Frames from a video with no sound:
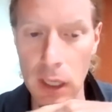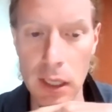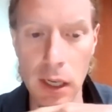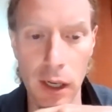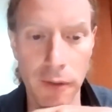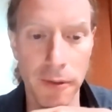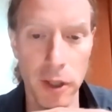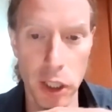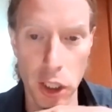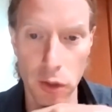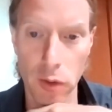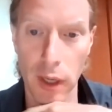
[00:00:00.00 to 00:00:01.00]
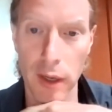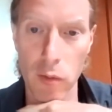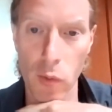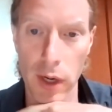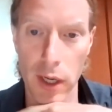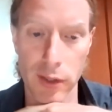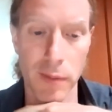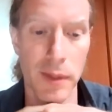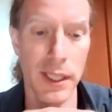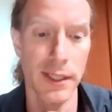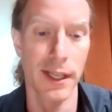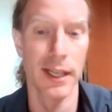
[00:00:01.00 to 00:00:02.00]
uh, for you and where some of
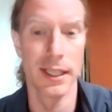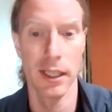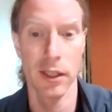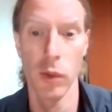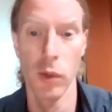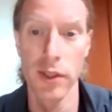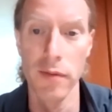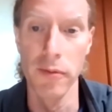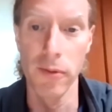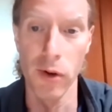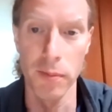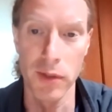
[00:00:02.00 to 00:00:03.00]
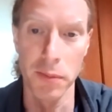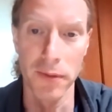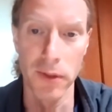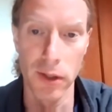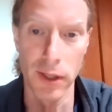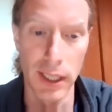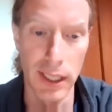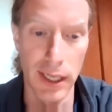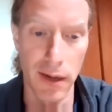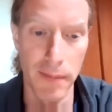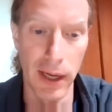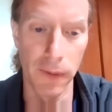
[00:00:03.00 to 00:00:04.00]
these ideas, what's informed some of your thinking
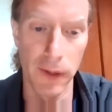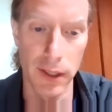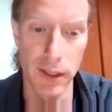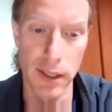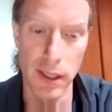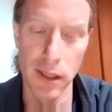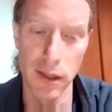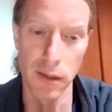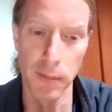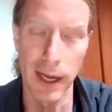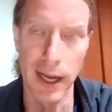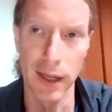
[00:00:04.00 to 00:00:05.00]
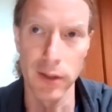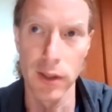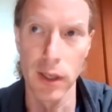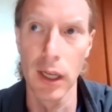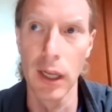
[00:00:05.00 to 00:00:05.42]
about this in the past.